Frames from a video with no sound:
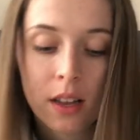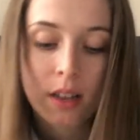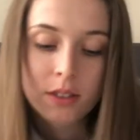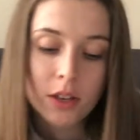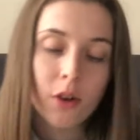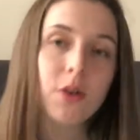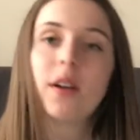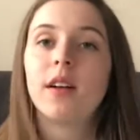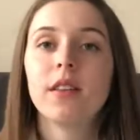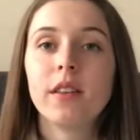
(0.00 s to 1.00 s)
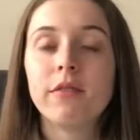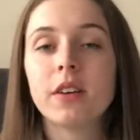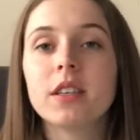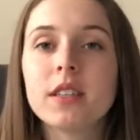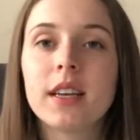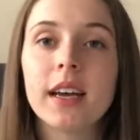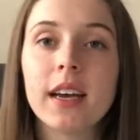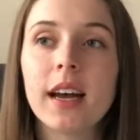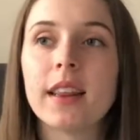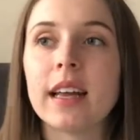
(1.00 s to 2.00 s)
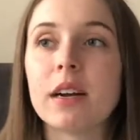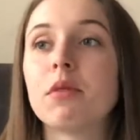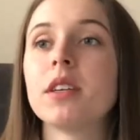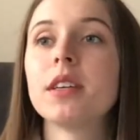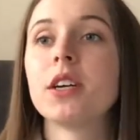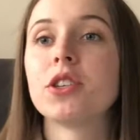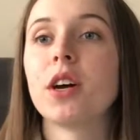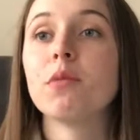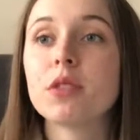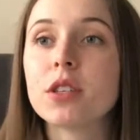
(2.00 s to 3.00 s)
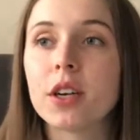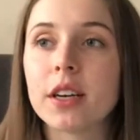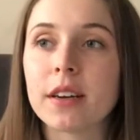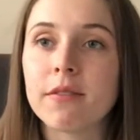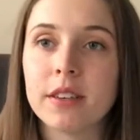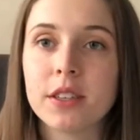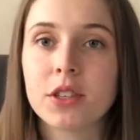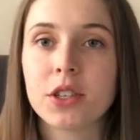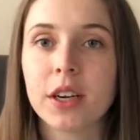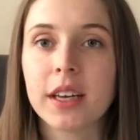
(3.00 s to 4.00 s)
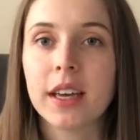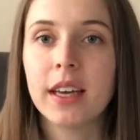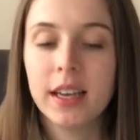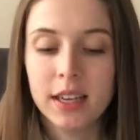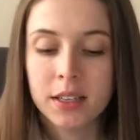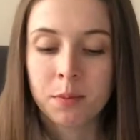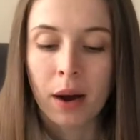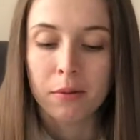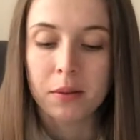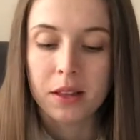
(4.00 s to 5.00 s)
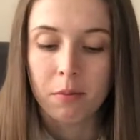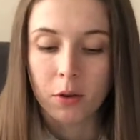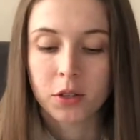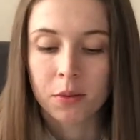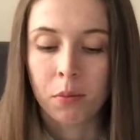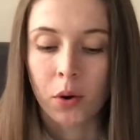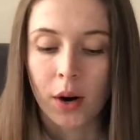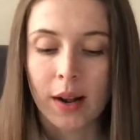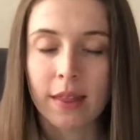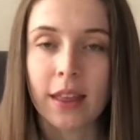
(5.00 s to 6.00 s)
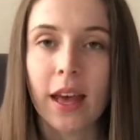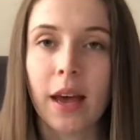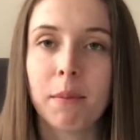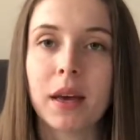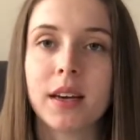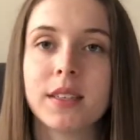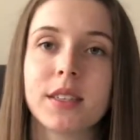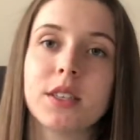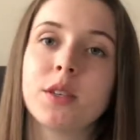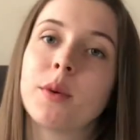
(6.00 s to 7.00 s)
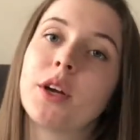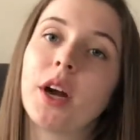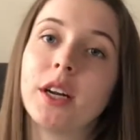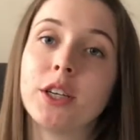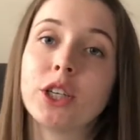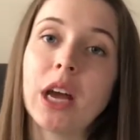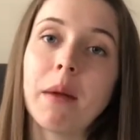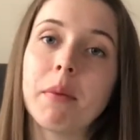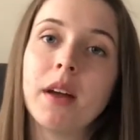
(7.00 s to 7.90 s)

So the first thing that I want to touch on when starting a fitness journey is probably the most important thing, because this is what you're going to shape